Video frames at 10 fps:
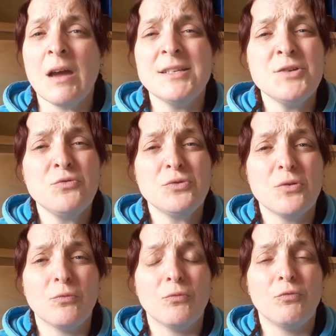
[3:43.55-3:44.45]
I didn't
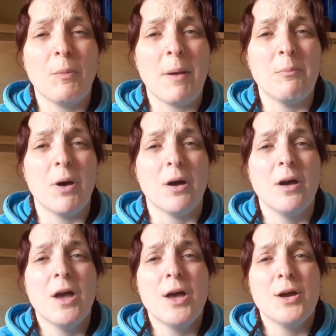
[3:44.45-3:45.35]
remember
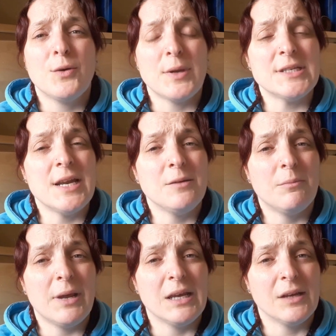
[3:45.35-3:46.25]
Gwendolyn
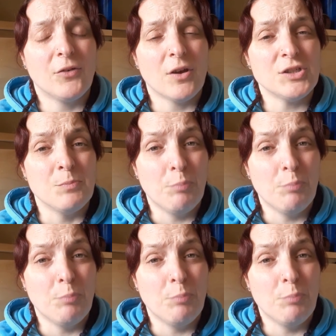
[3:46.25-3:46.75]
being such a